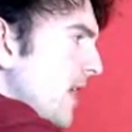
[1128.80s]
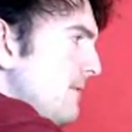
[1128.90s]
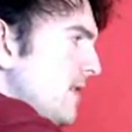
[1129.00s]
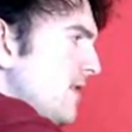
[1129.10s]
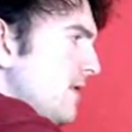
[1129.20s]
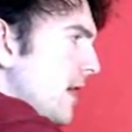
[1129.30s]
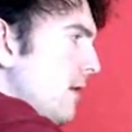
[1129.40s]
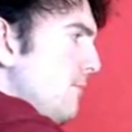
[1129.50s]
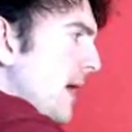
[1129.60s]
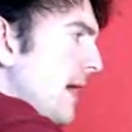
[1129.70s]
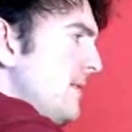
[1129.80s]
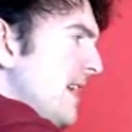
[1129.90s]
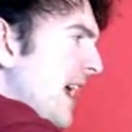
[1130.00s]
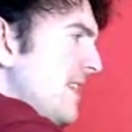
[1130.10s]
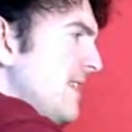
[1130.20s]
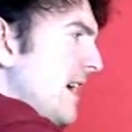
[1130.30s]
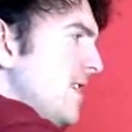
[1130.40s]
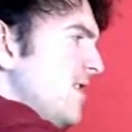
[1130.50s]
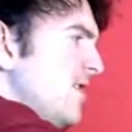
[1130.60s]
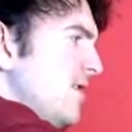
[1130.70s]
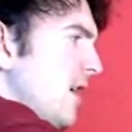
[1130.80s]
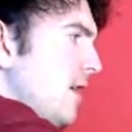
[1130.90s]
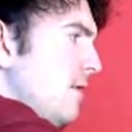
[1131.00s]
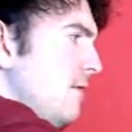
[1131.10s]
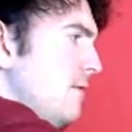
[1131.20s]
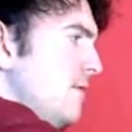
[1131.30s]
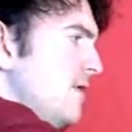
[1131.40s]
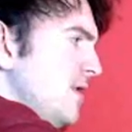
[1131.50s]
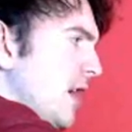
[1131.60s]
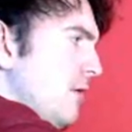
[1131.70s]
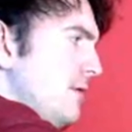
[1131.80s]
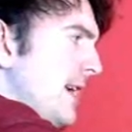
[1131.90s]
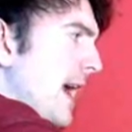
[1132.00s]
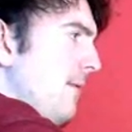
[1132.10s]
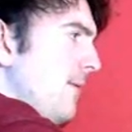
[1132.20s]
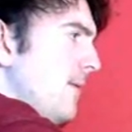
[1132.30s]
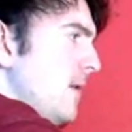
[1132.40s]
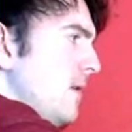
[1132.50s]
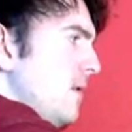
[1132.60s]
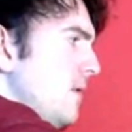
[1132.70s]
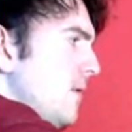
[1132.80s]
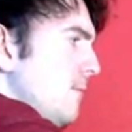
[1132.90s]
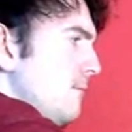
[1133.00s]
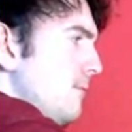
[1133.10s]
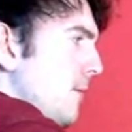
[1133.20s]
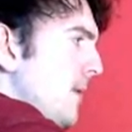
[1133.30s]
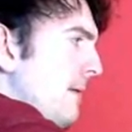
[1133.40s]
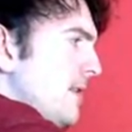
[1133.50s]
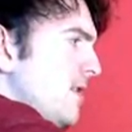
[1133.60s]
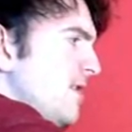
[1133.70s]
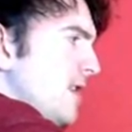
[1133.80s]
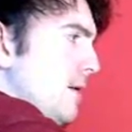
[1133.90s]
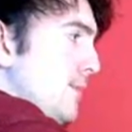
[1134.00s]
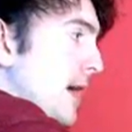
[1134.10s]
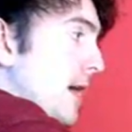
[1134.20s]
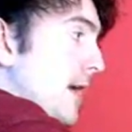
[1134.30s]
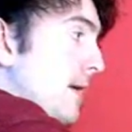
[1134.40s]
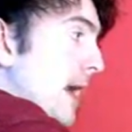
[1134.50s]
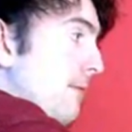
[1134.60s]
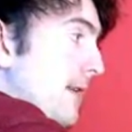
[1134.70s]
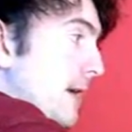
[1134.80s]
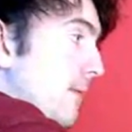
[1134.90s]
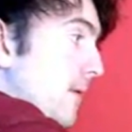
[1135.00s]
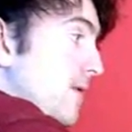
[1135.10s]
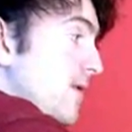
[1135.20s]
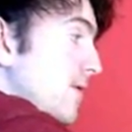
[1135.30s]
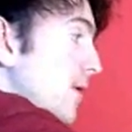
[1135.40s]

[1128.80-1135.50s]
It was a slow, but it died a slow, slow death. Yeah. It was a slow burner. It really was.